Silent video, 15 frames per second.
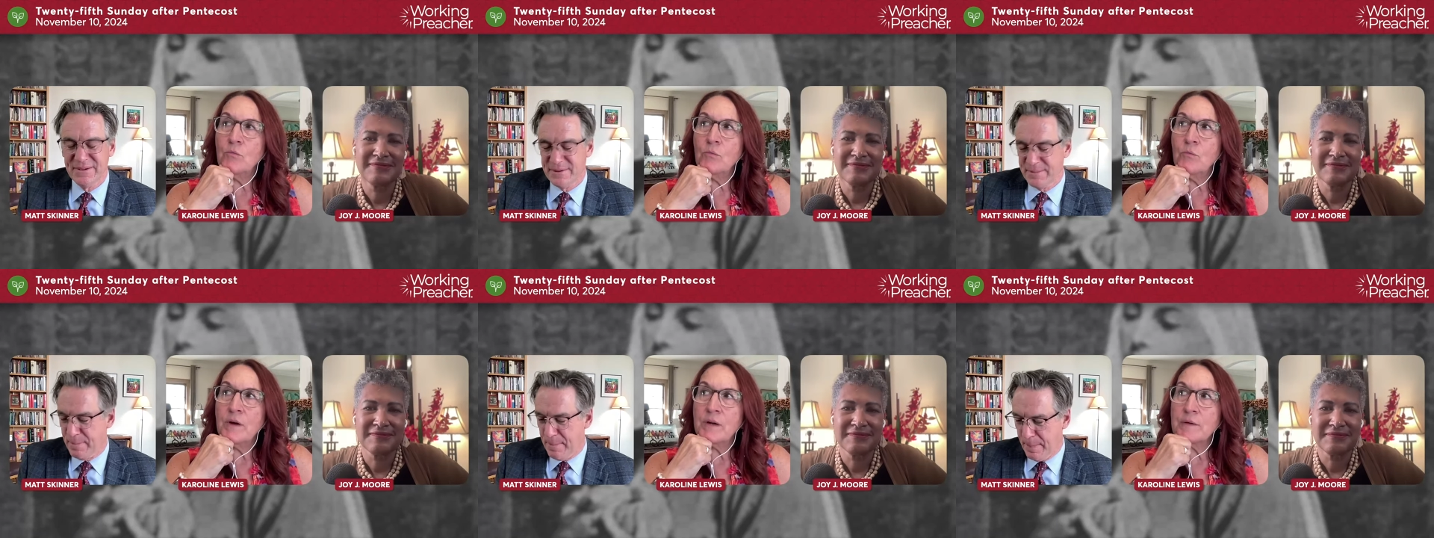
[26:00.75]

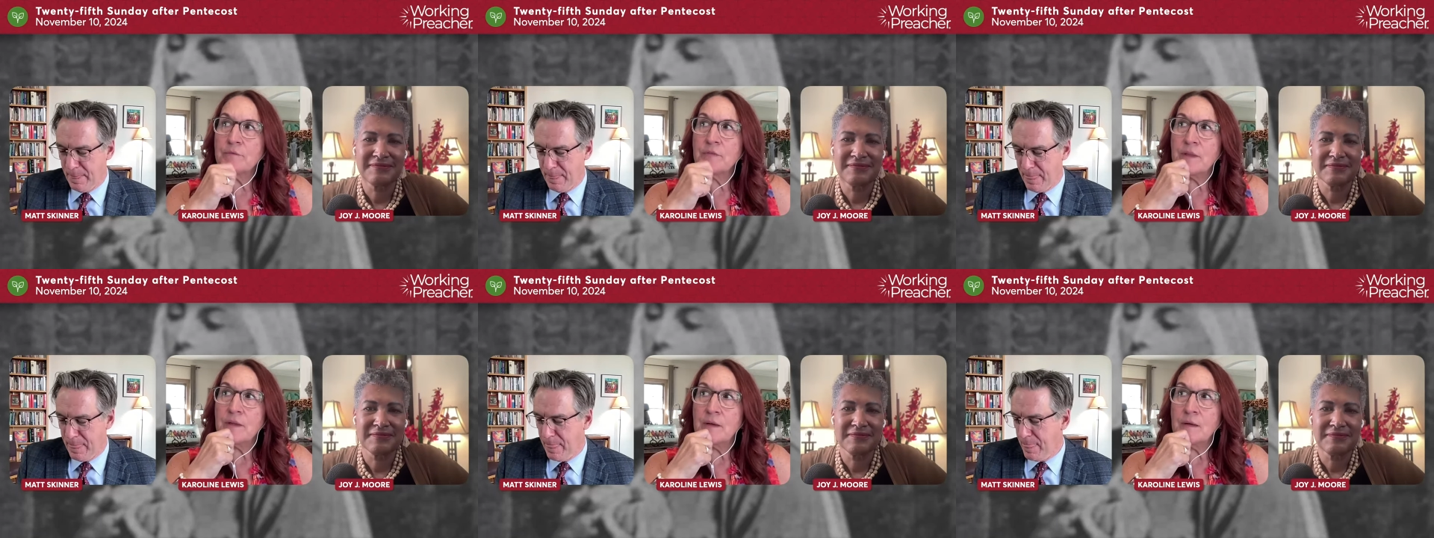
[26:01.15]
Speaker 1: one
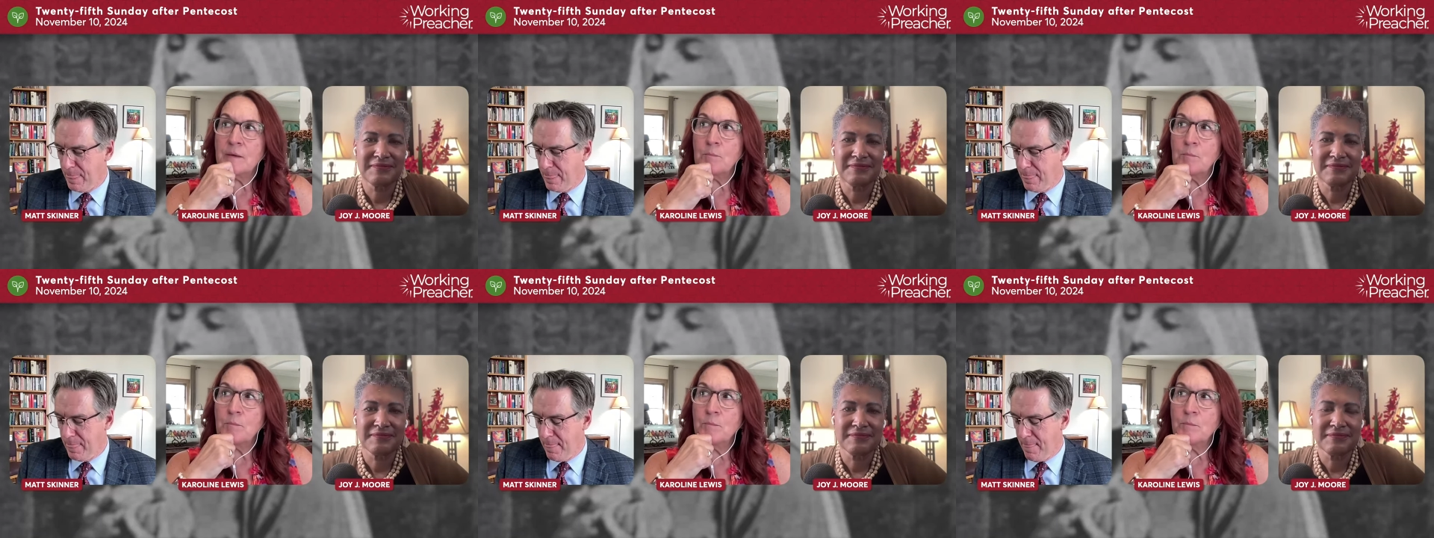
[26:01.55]
of
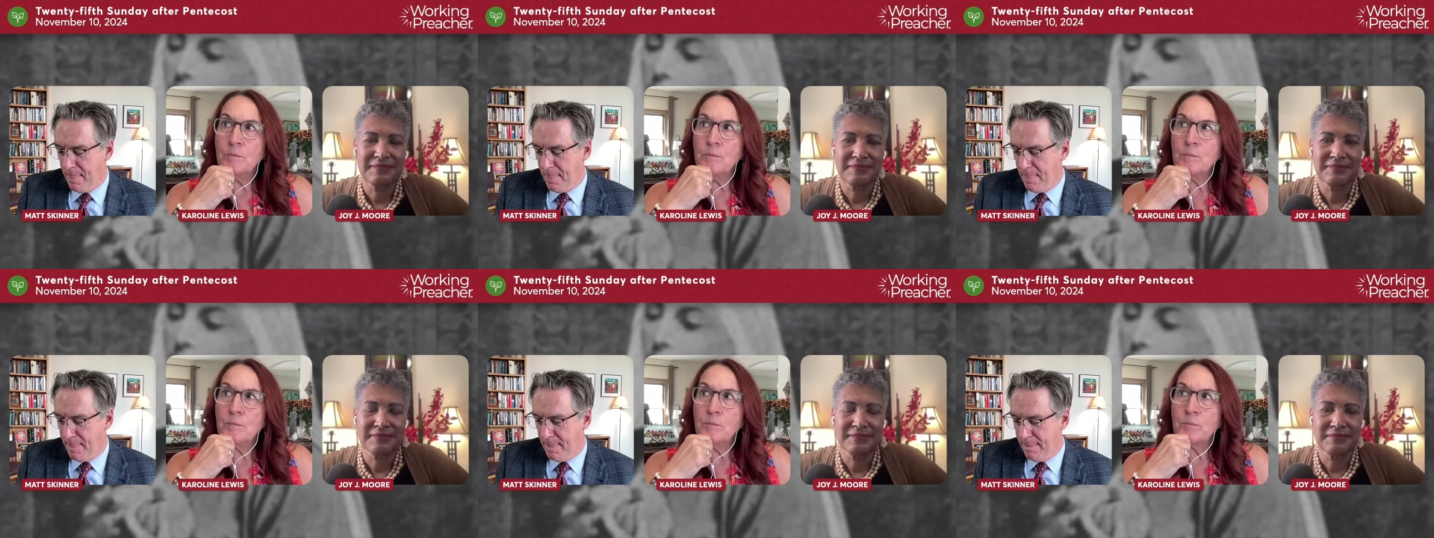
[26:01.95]
the
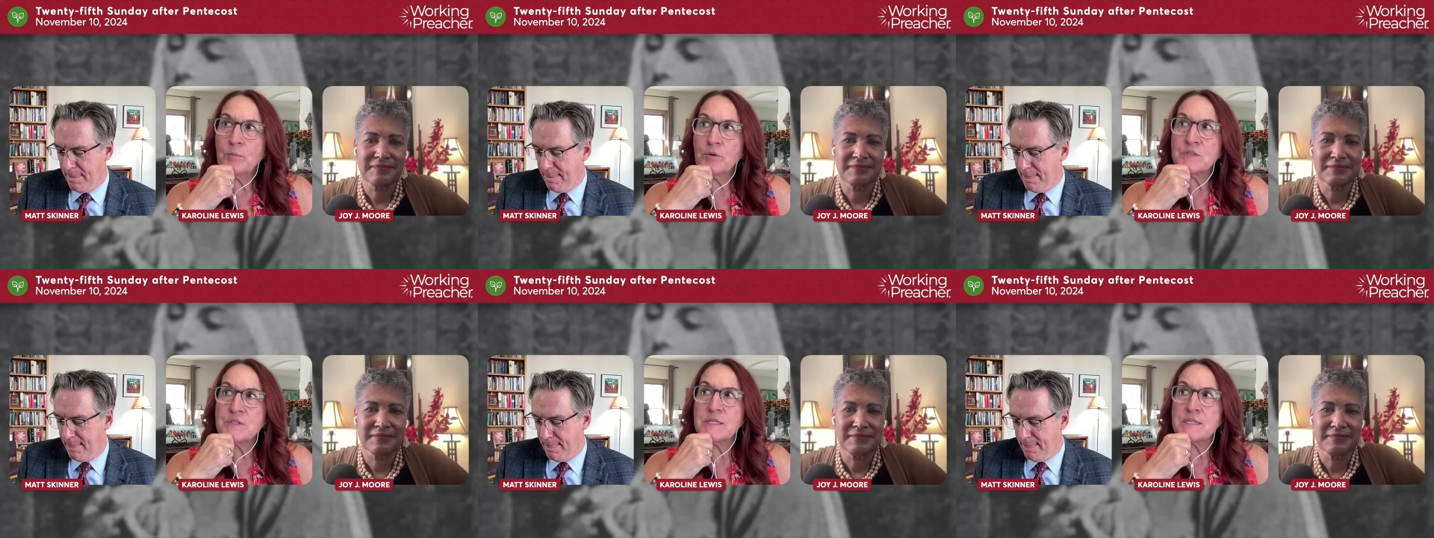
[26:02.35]

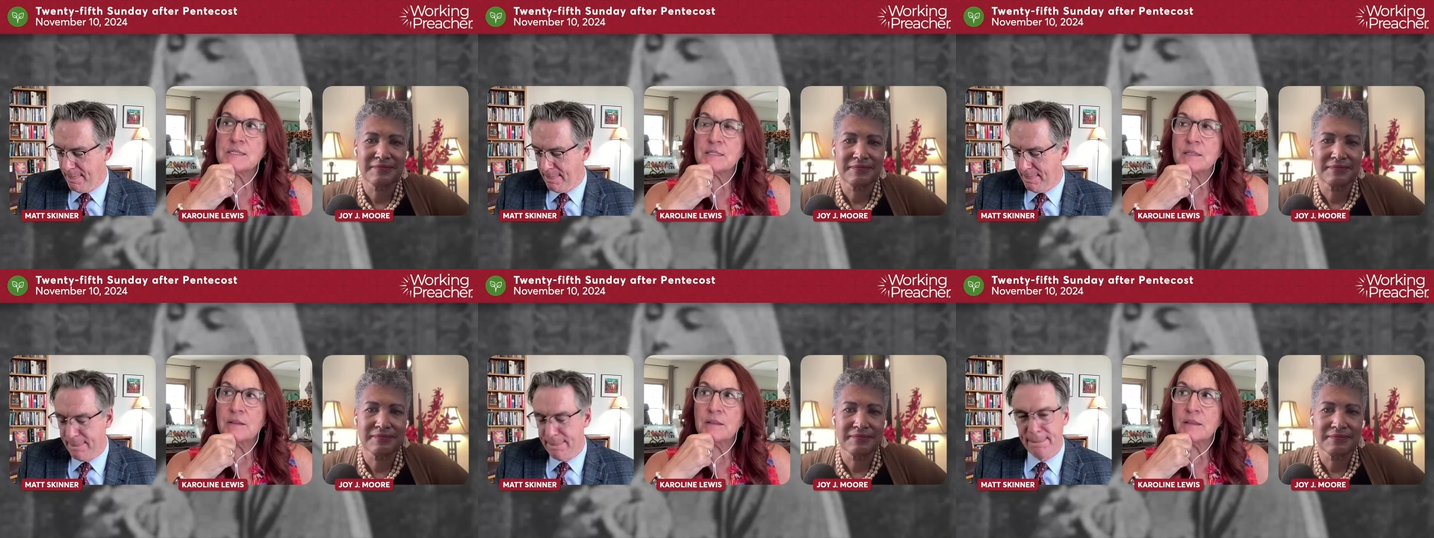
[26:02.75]

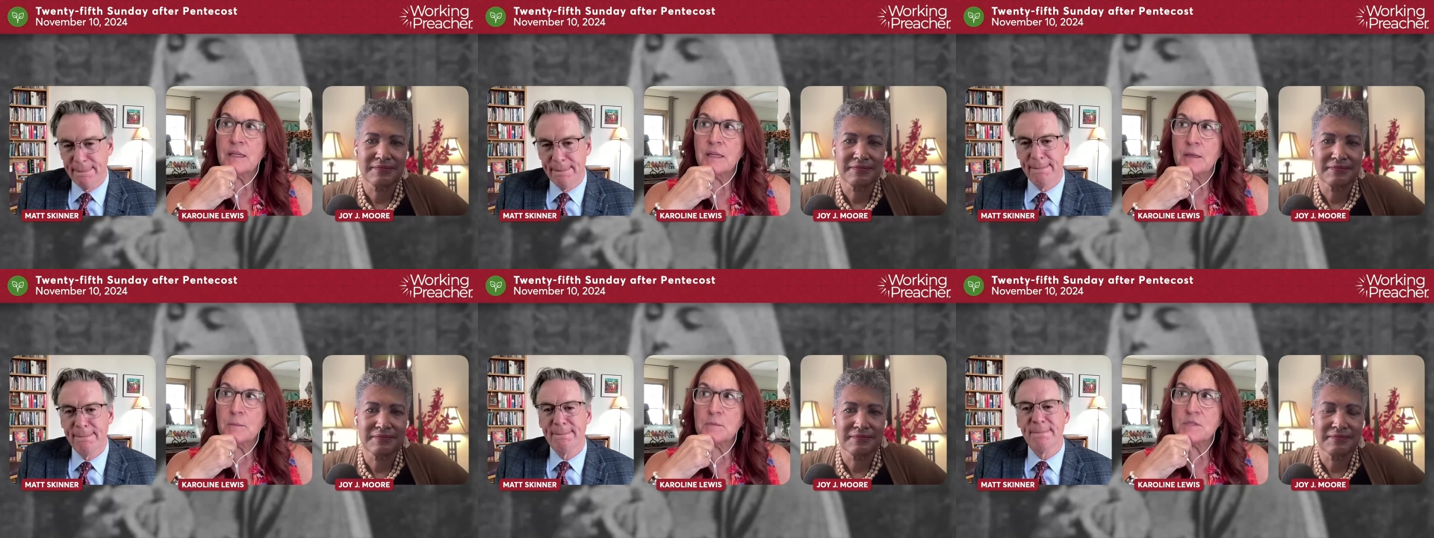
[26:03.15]
persistent
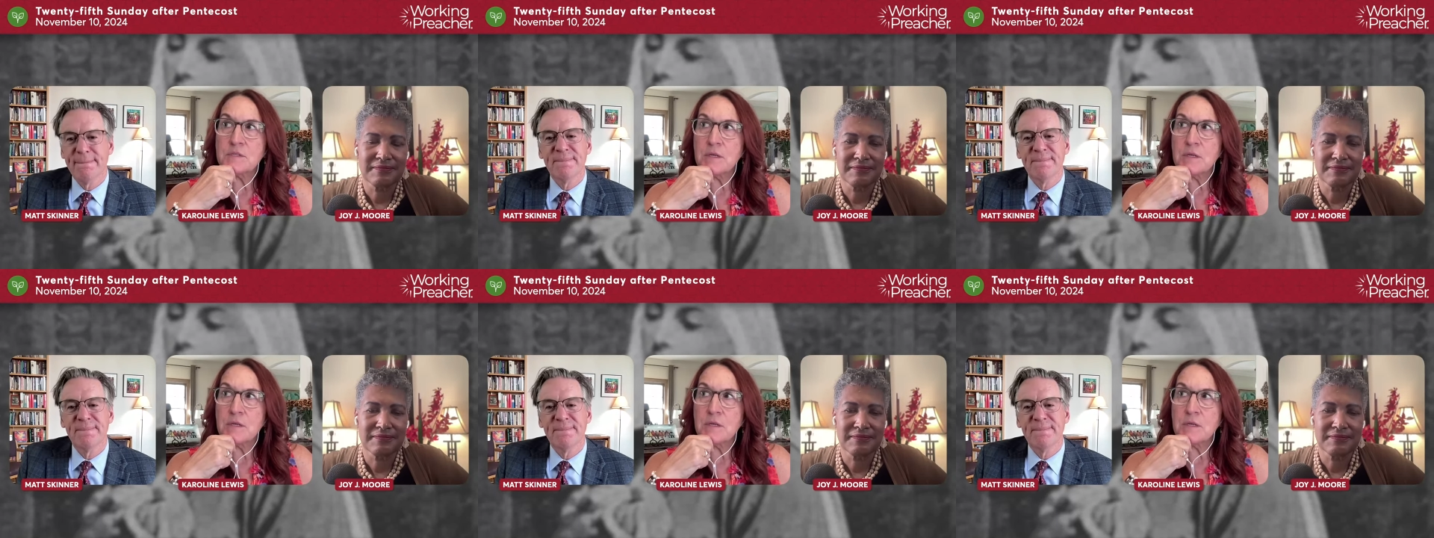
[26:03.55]
themes